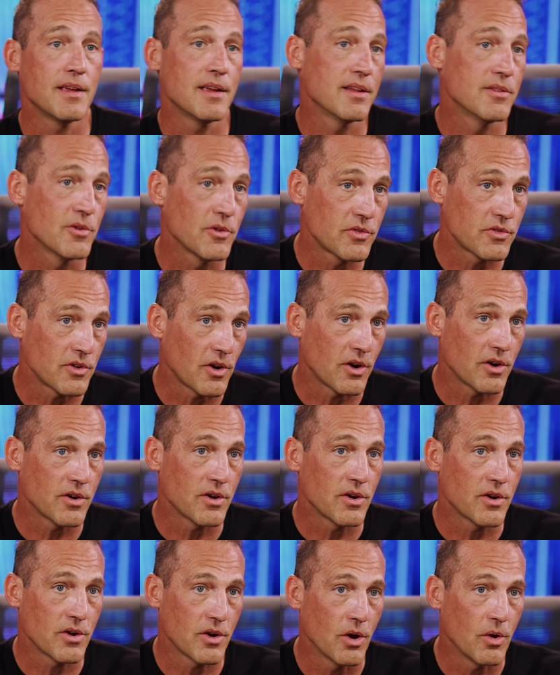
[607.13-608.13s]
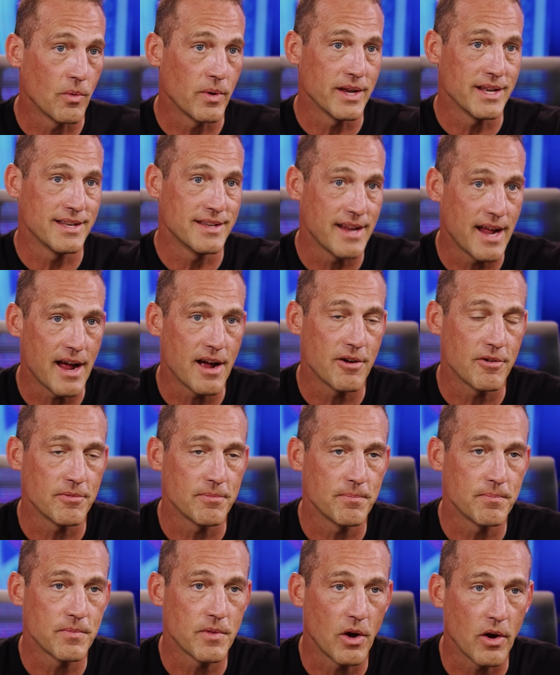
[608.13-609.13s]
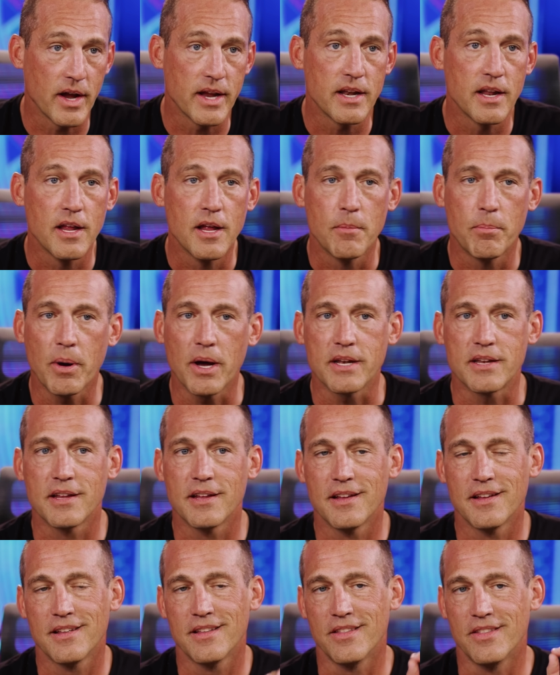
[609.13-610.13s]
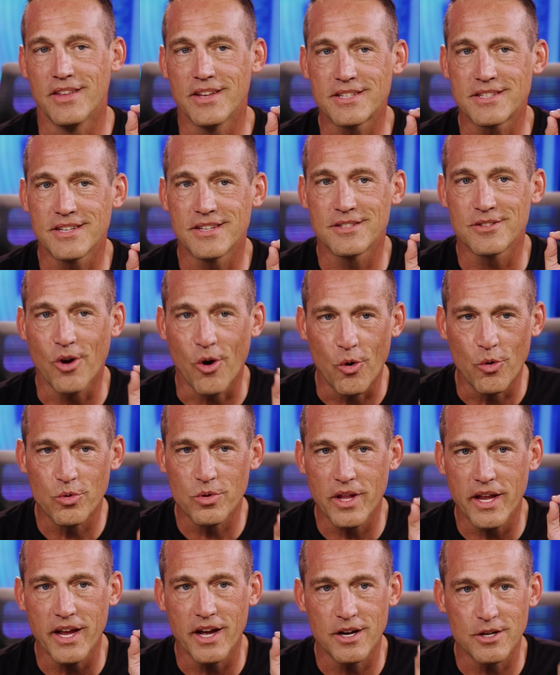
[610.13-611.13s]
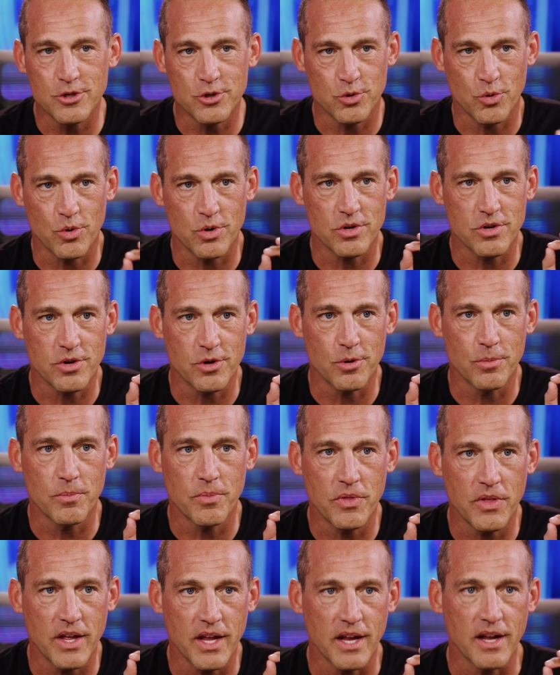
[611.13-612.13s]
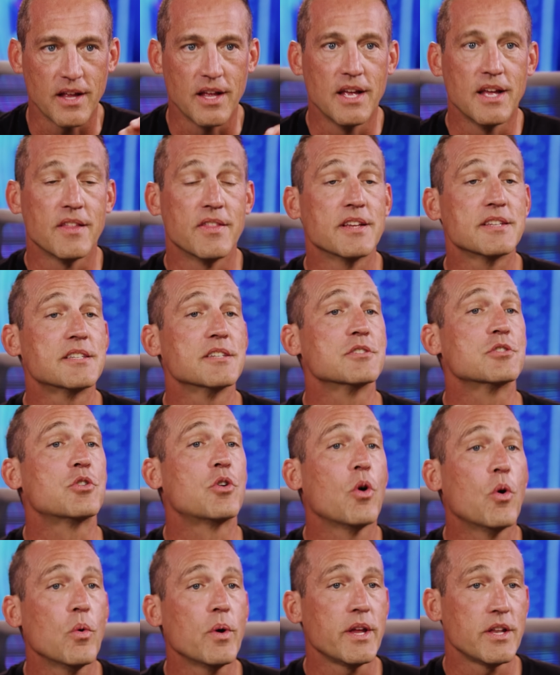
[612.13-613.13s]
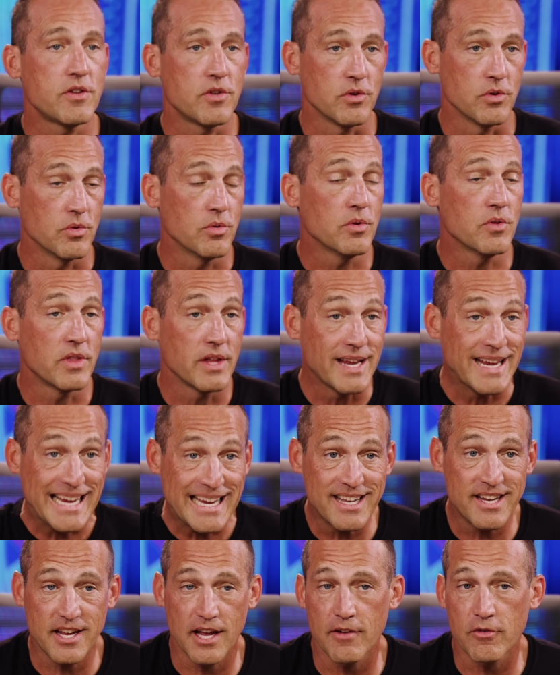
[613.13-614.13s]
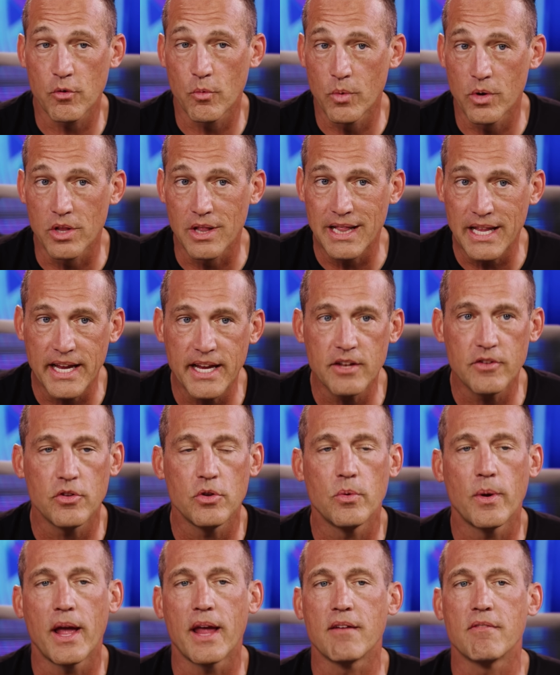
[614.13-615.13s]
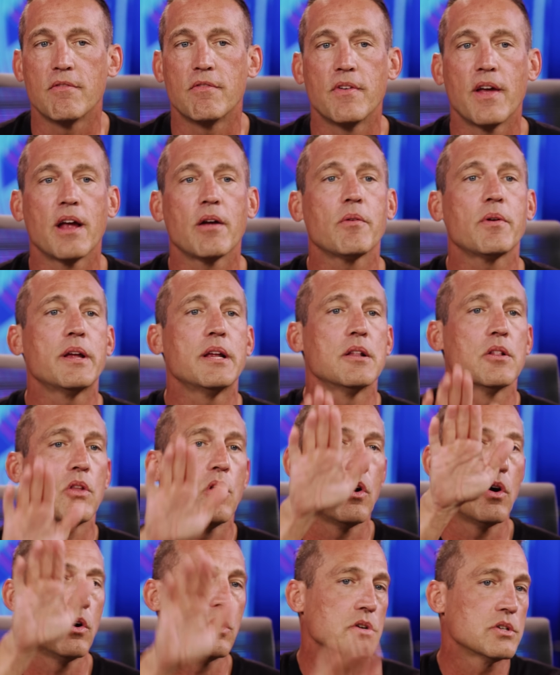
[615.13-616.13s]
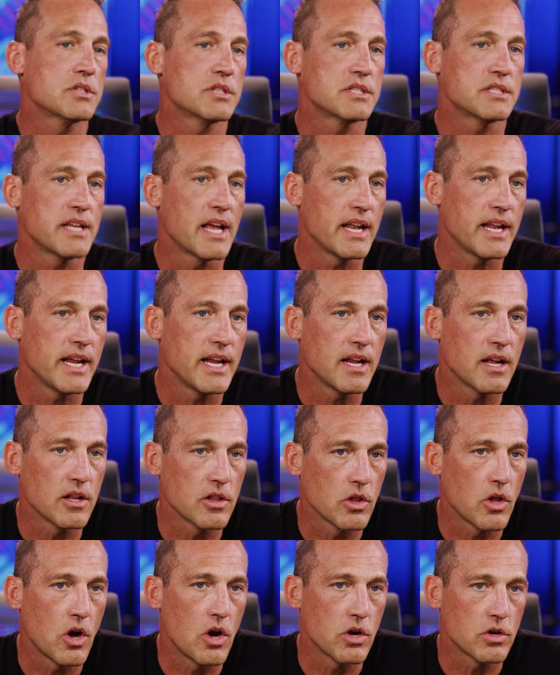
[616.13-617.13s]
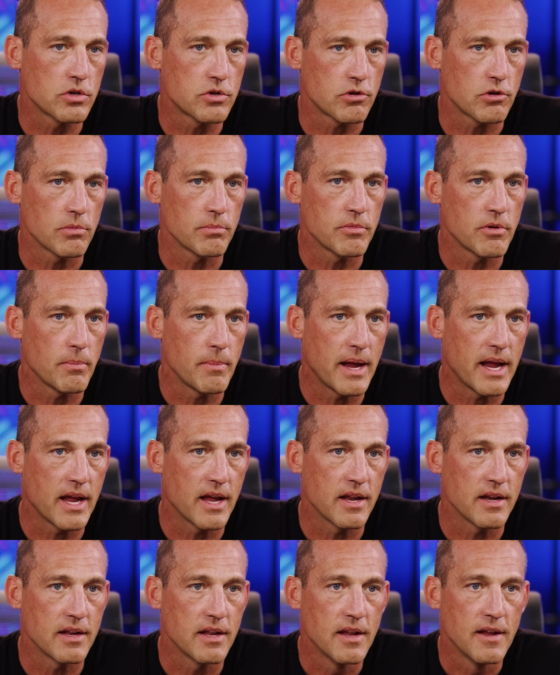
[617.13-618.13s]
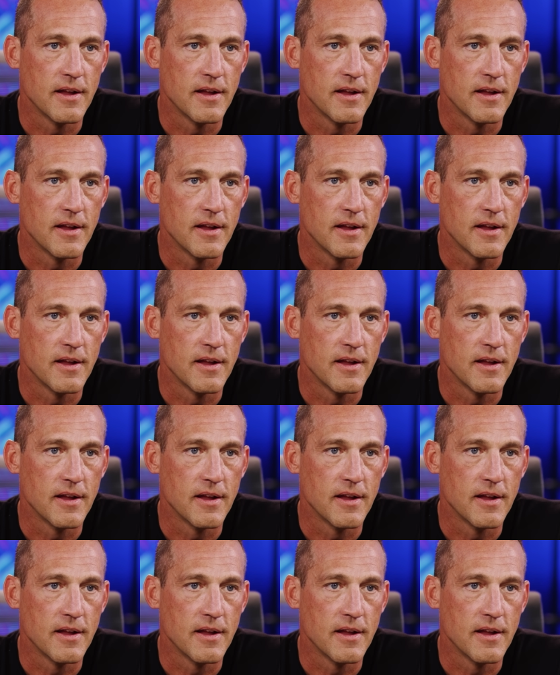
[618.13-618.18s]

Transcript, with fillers: and they'll start going down, all right? But this is only a short-term thing. This is going to, the E T Fs will lead to a very long, steady, long-term demand.